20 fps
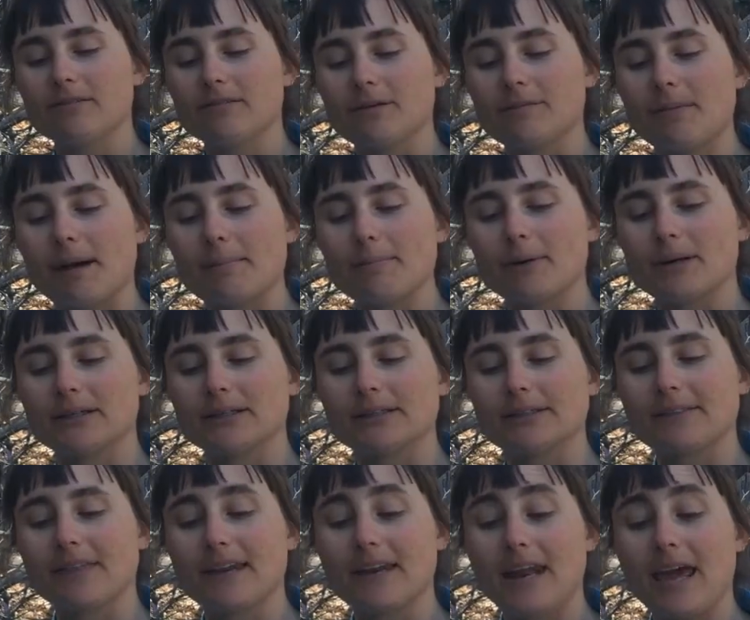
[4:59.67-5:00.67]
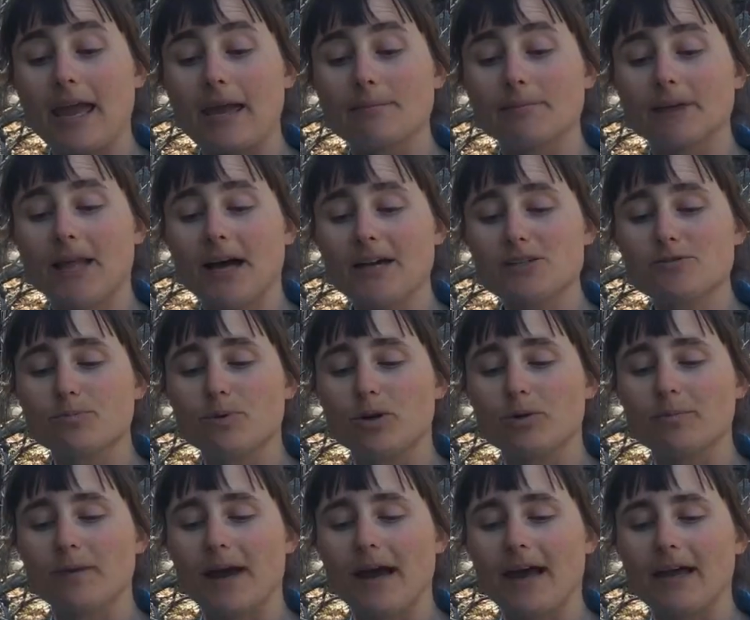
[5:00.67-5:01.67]
remember the name
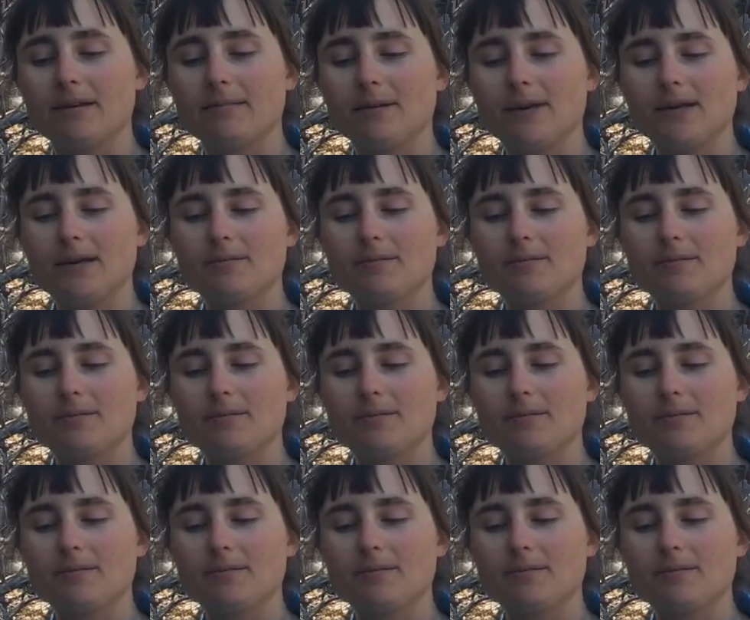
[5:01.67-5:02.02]
lodgepole pine,